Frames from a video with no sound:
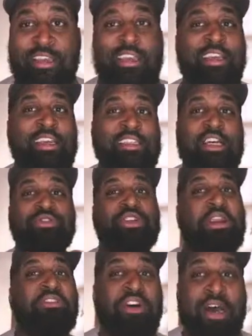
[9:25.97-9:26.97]
because I was trying
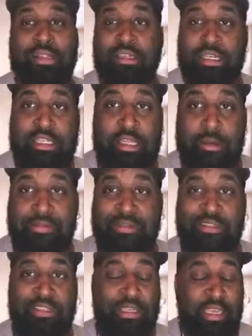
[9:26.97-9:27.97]
to follow the
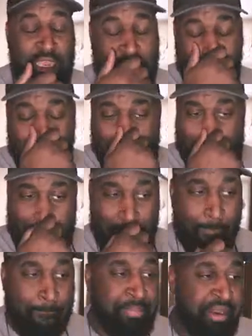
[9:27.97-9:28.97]
clips and
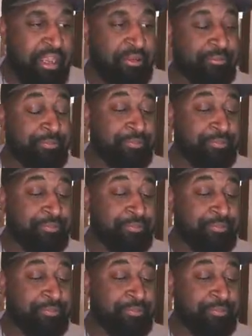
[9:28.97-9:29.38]
whatnot, but